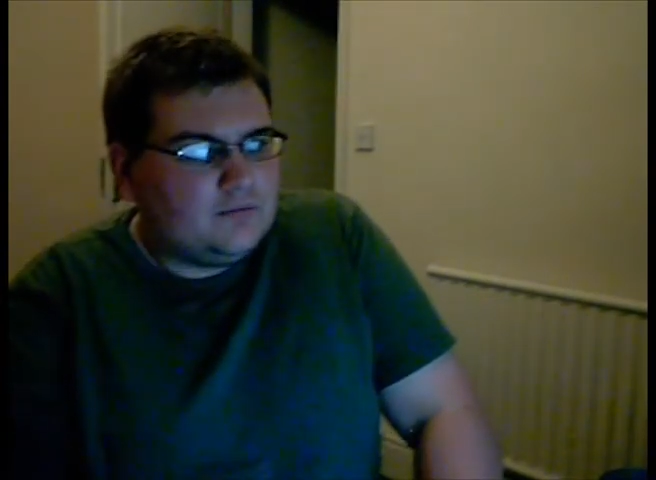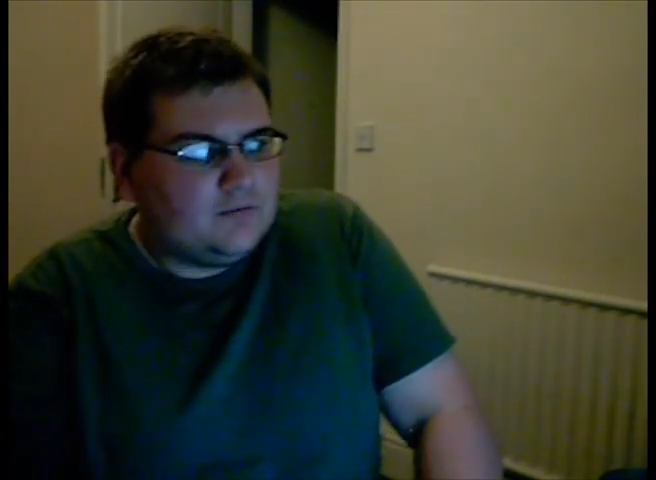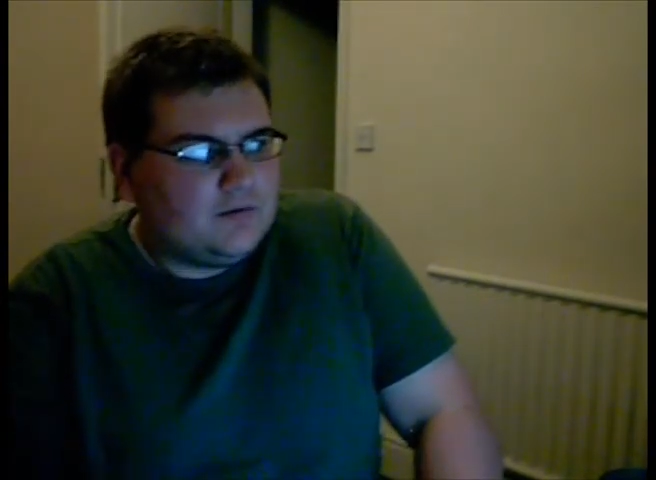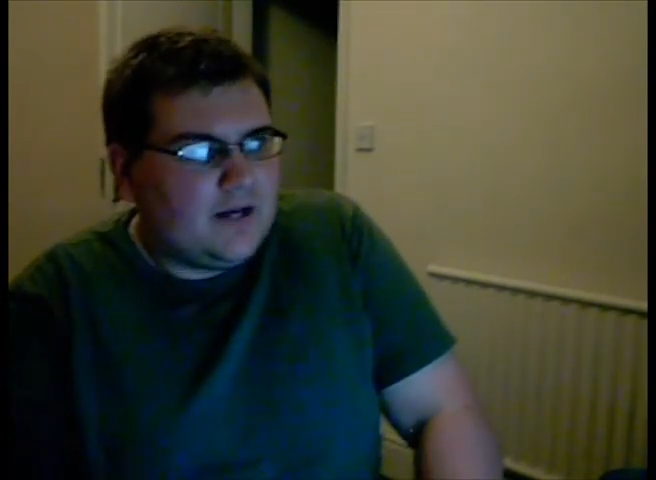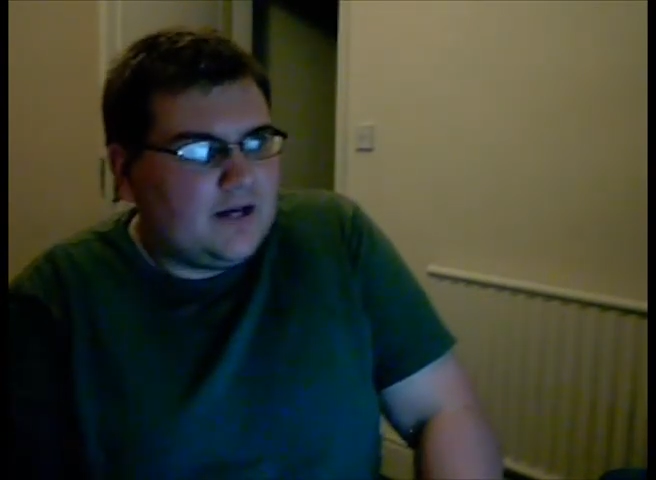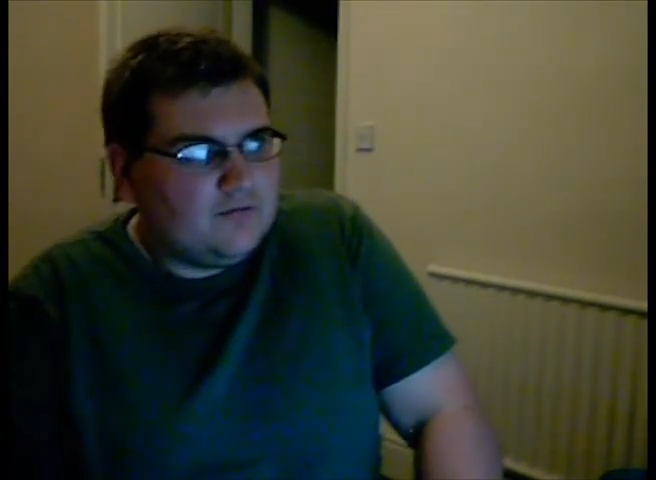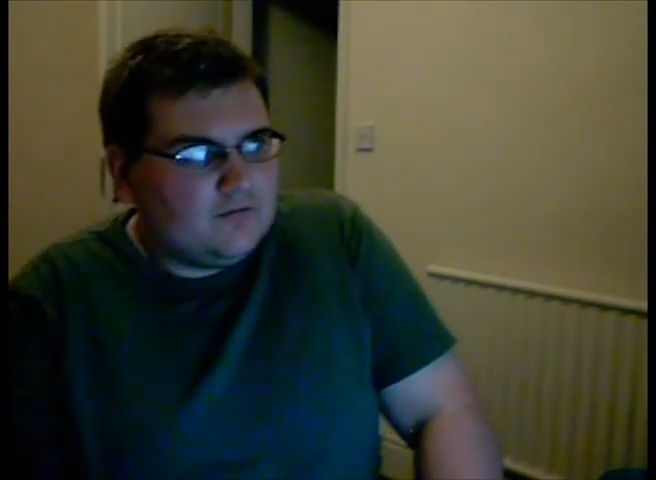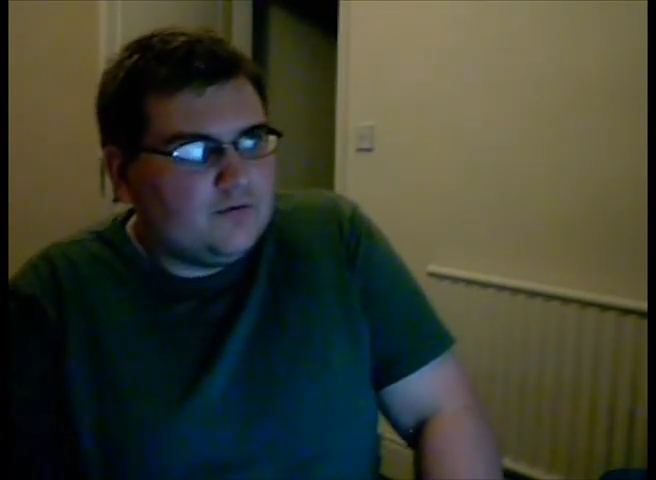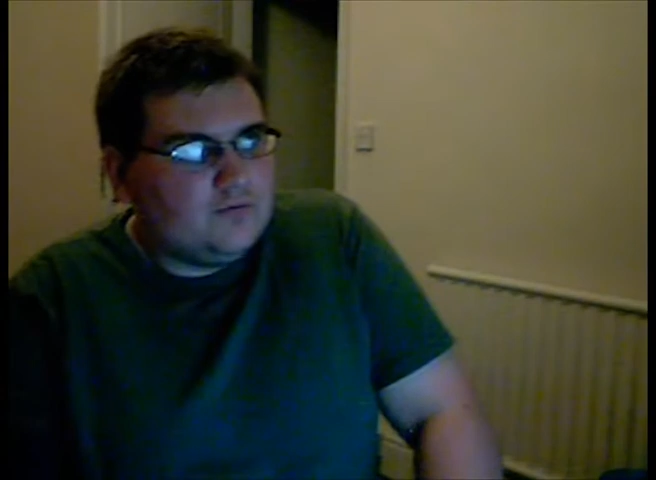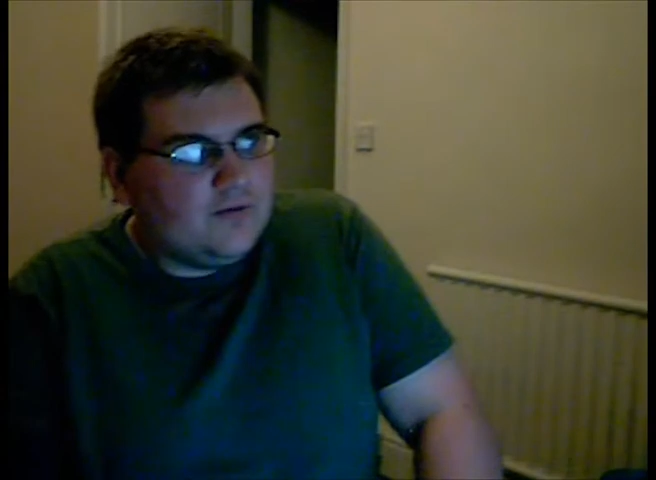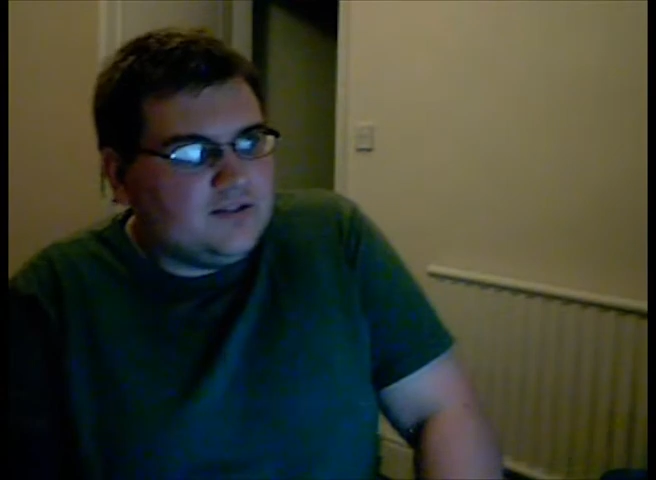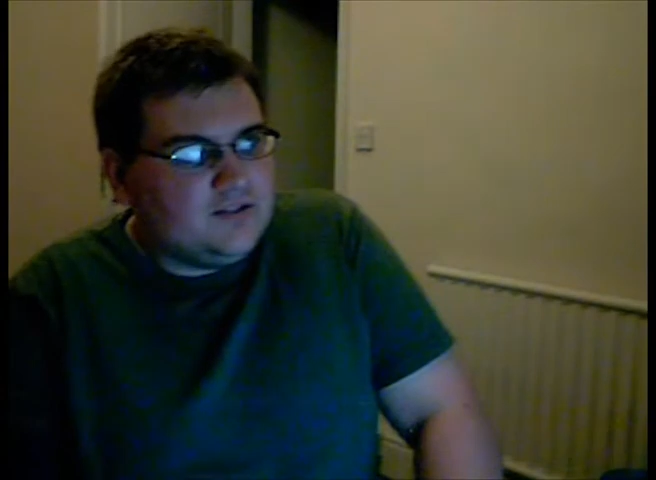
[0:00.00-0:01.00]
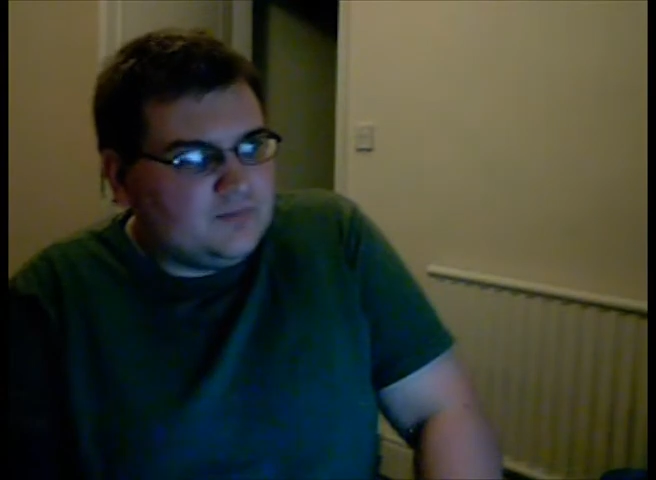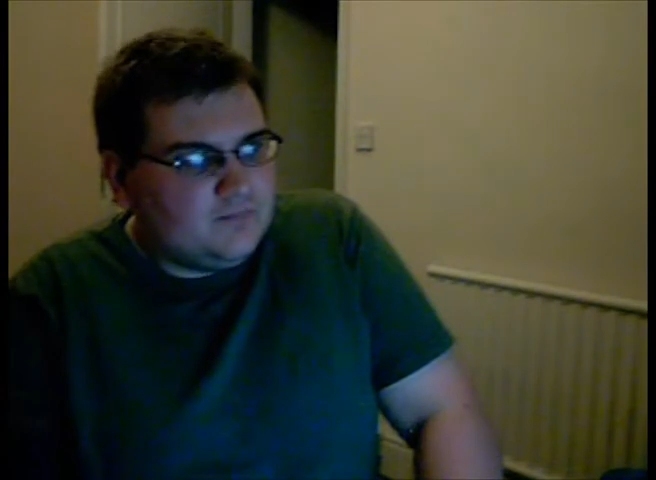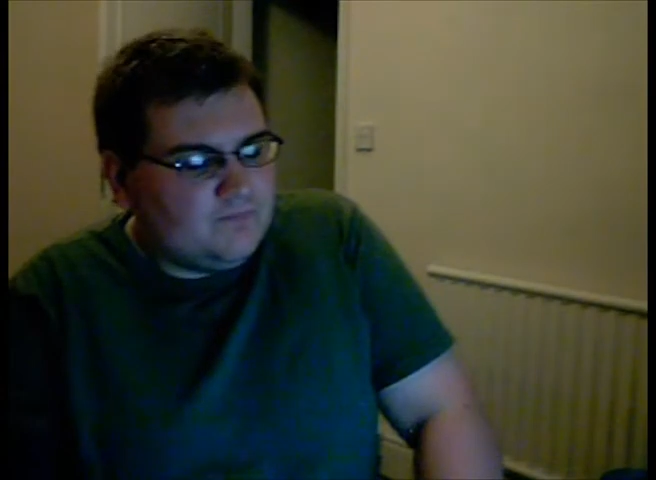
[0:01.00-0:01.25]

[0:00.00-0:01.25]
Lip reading: At Road Race.